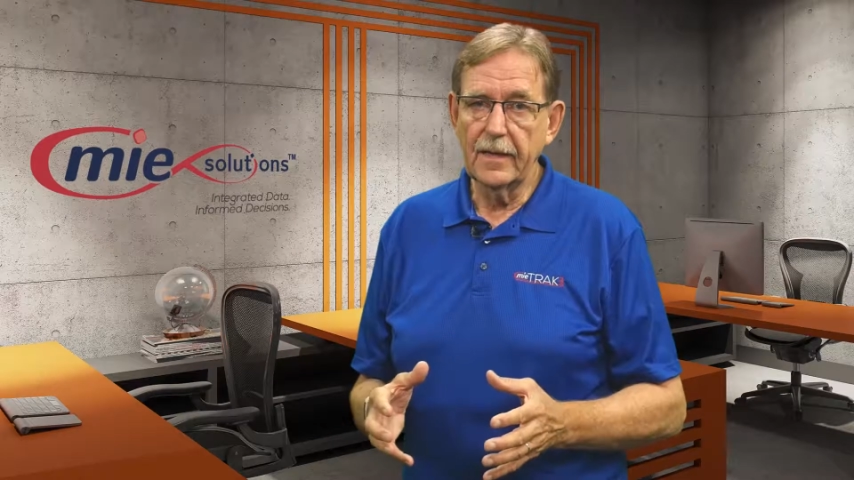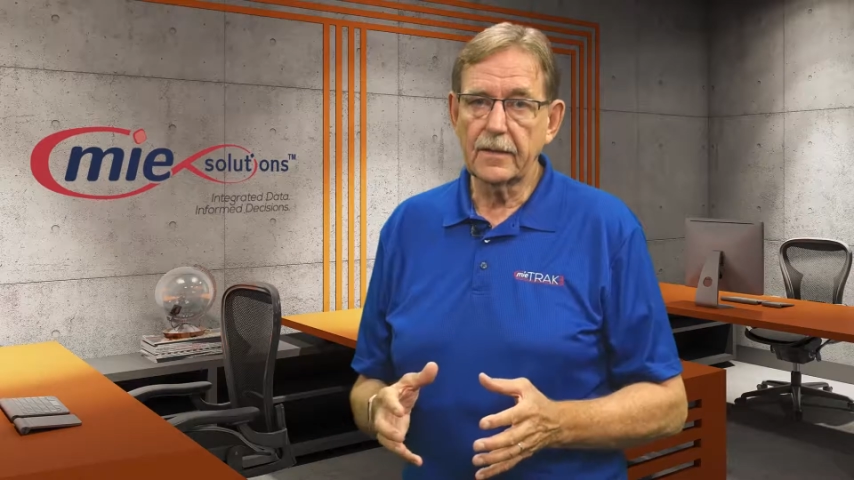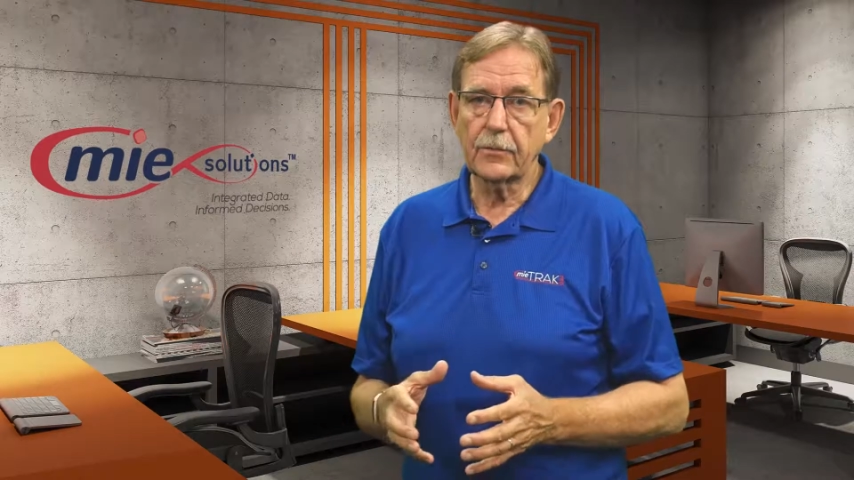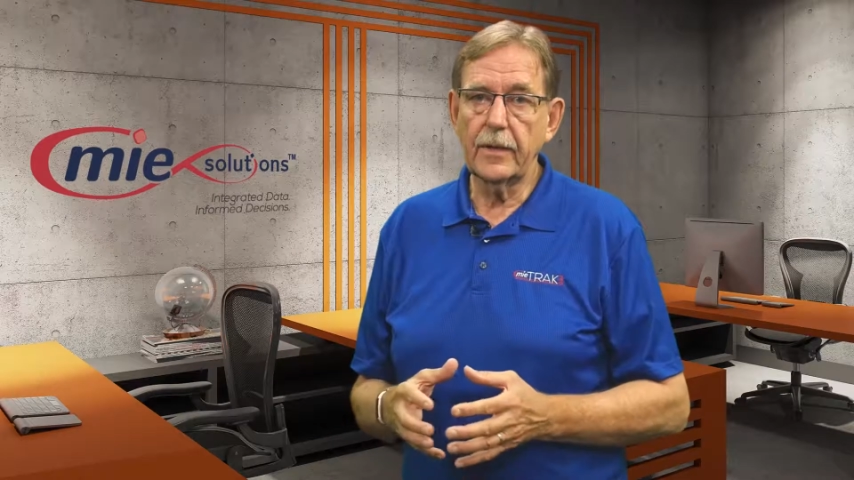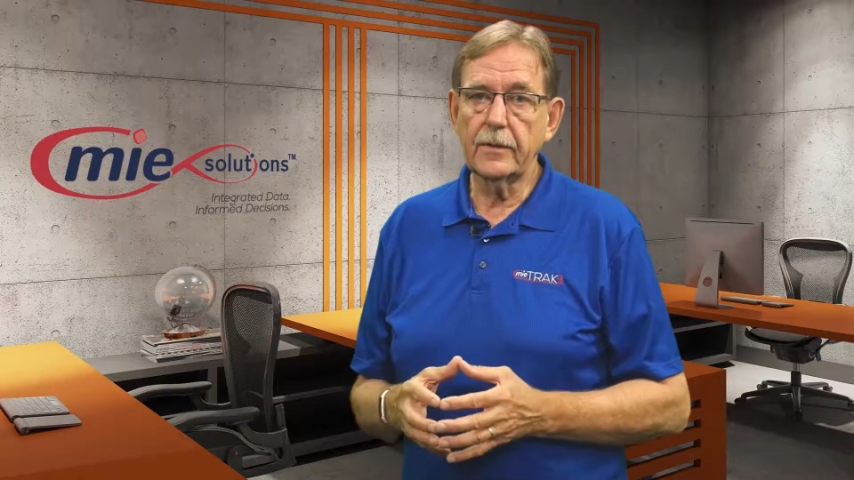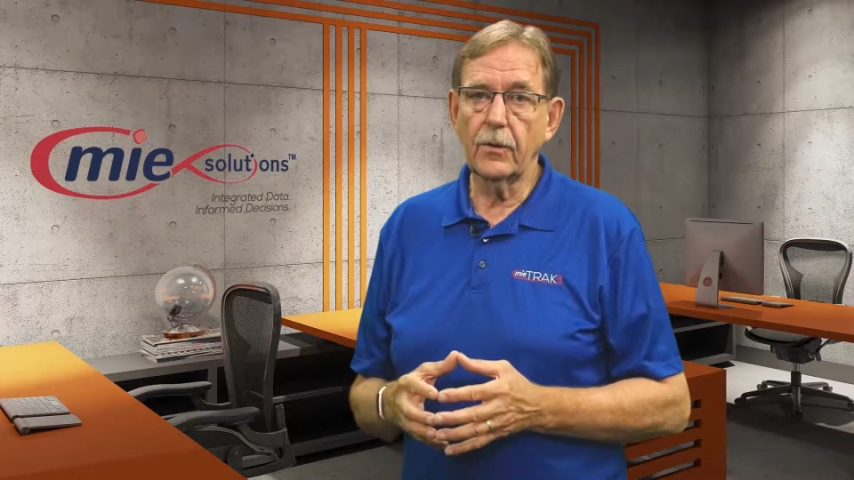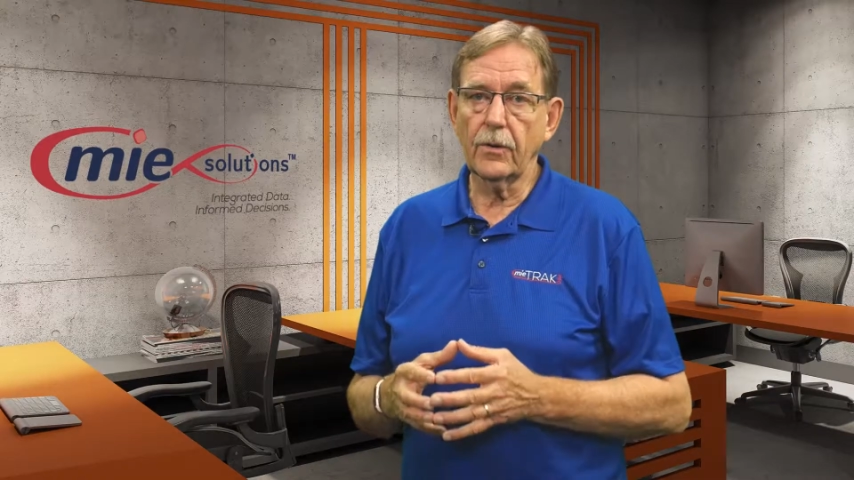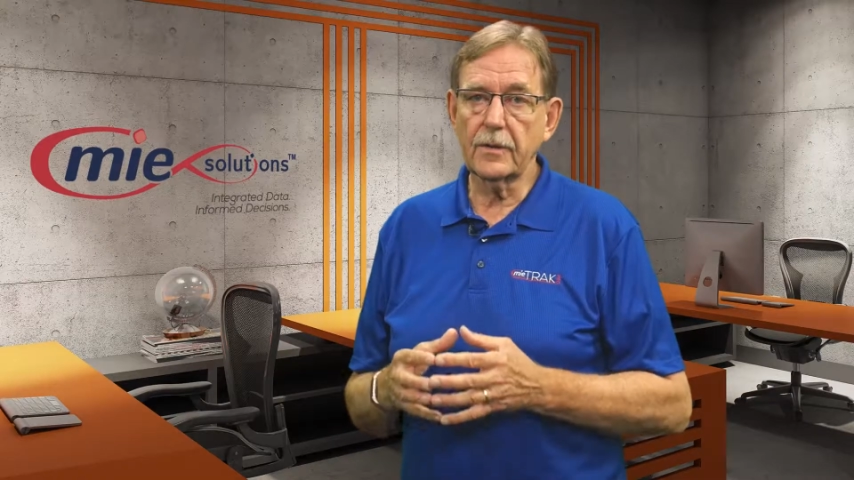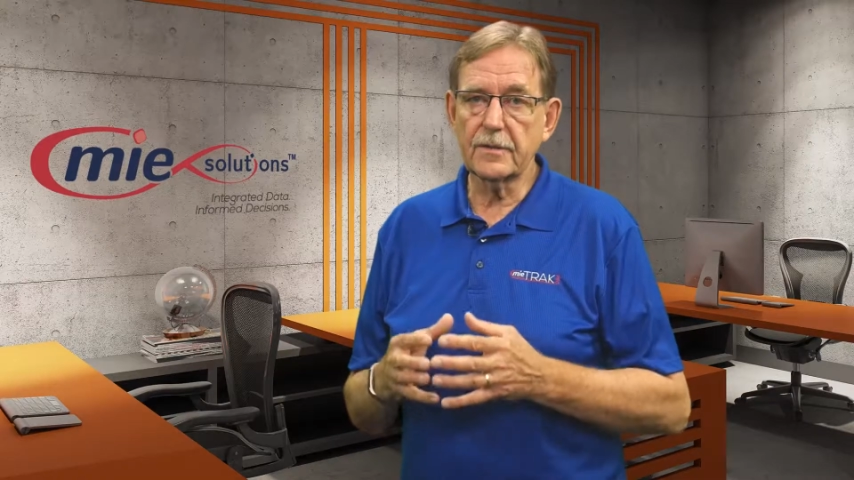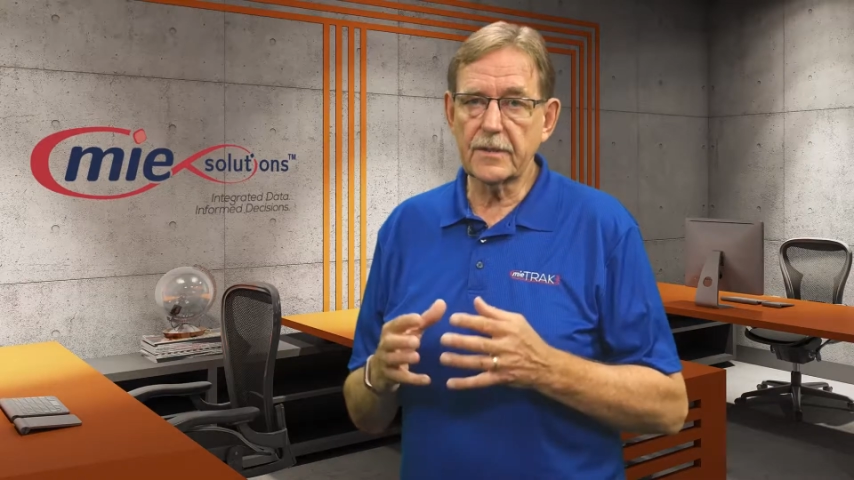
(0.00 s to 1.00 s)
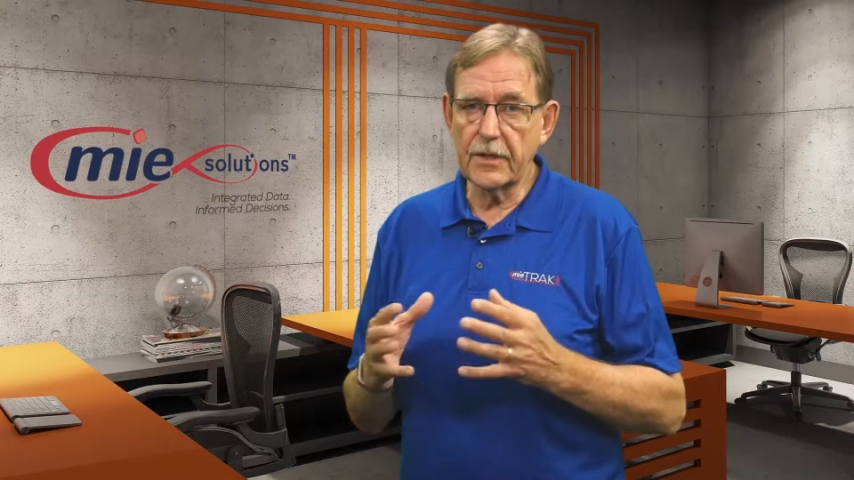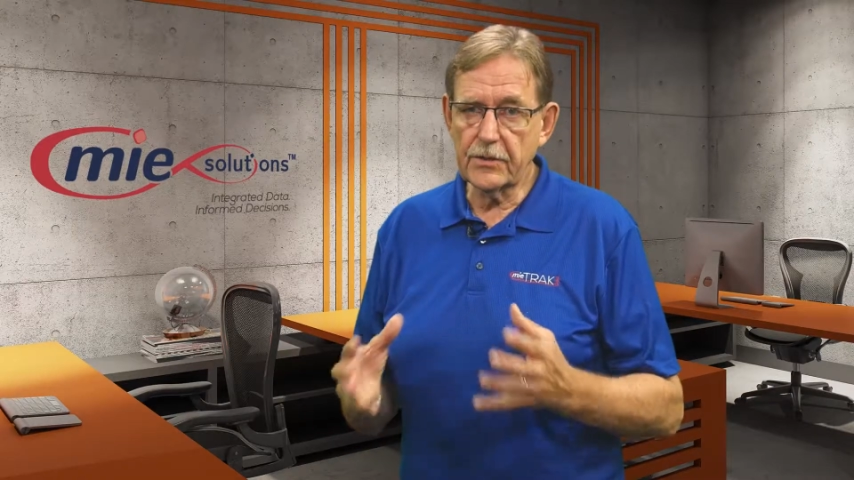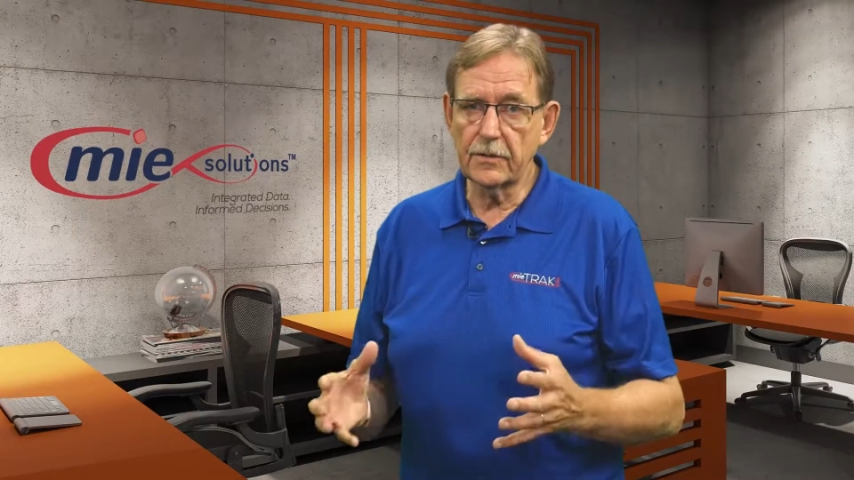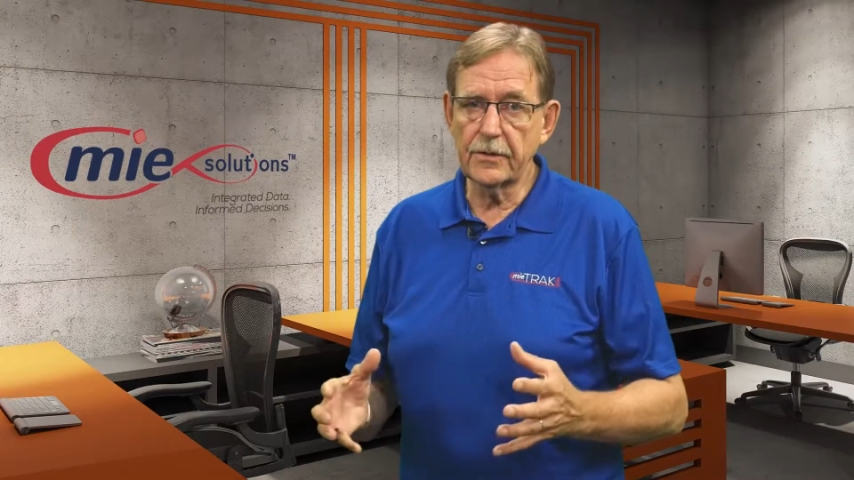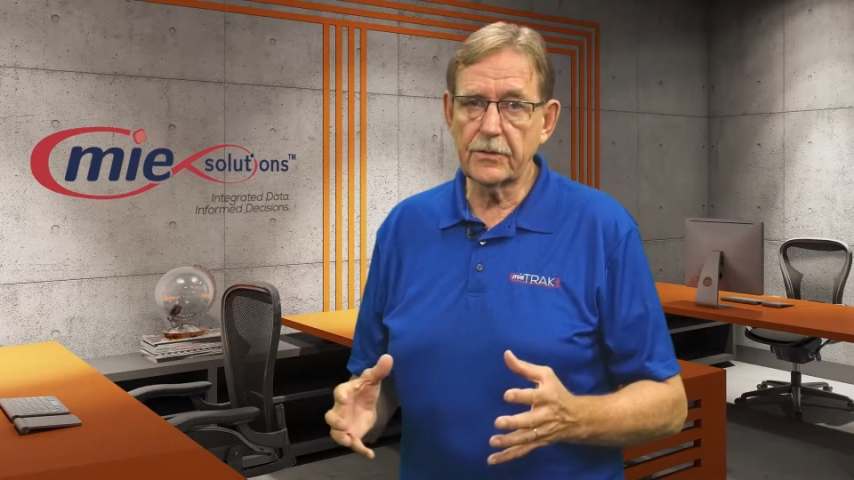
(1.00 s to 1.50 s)
create
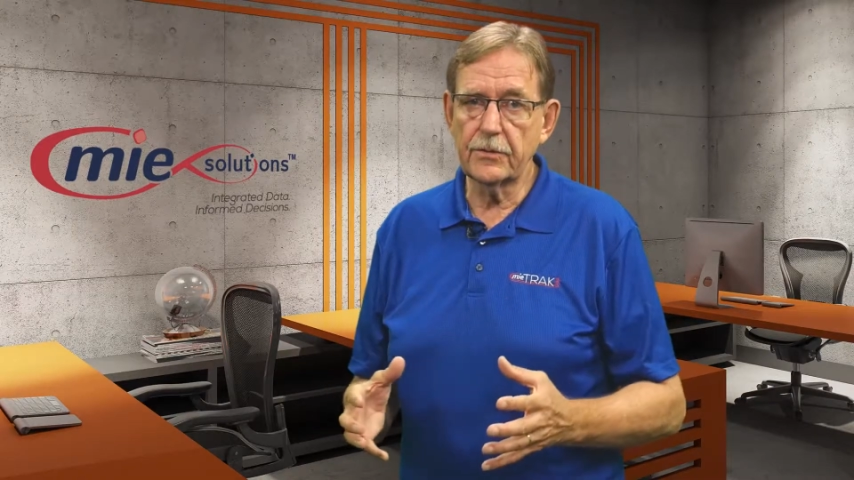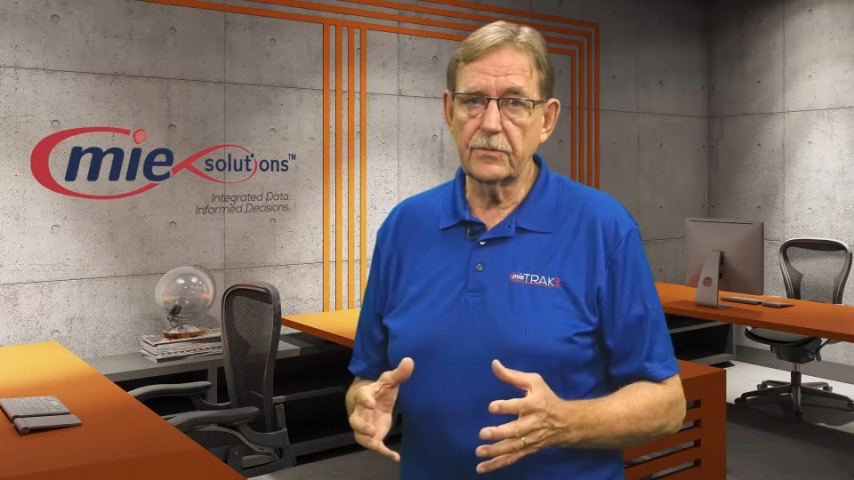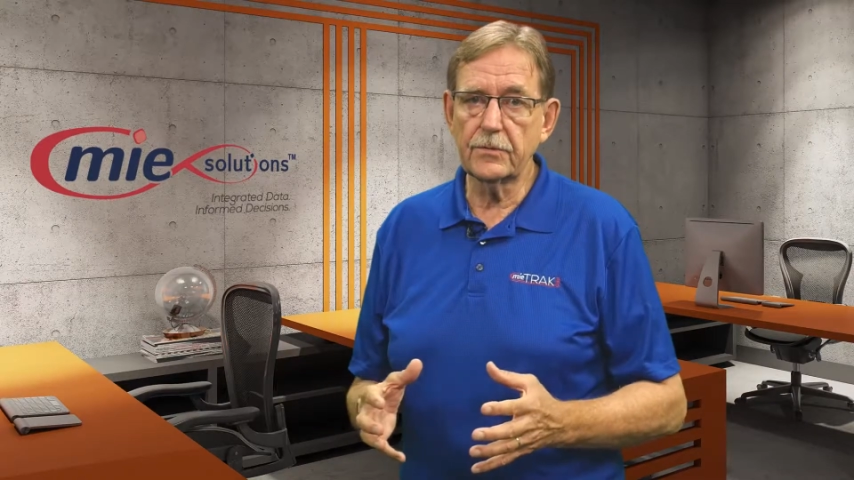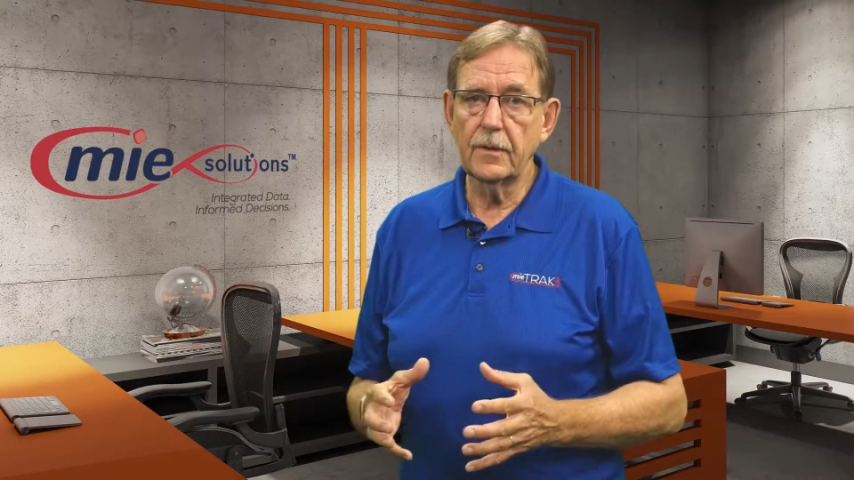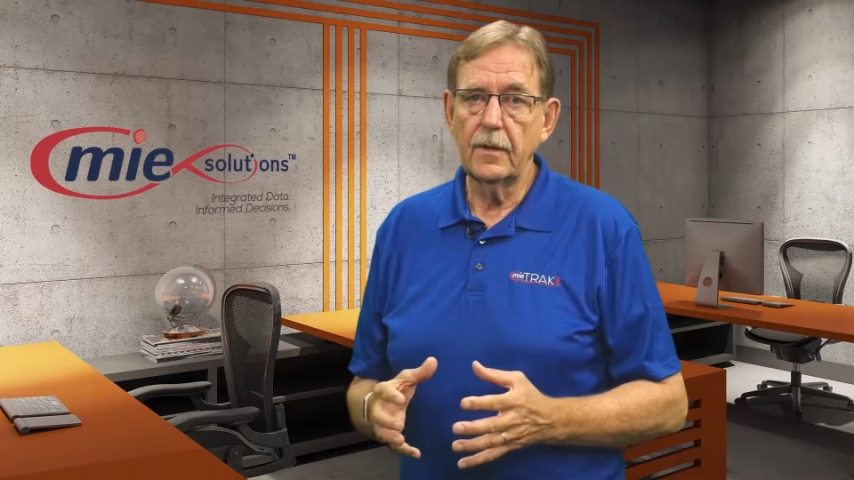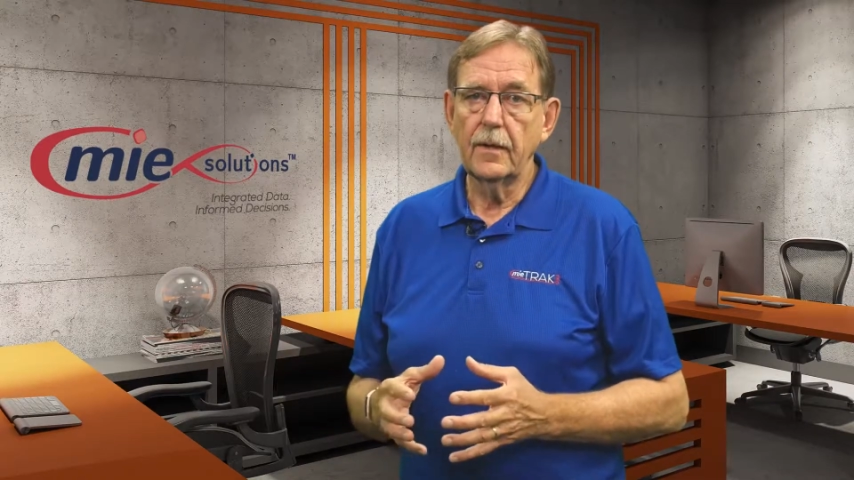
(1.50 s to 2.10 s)
organizational issues,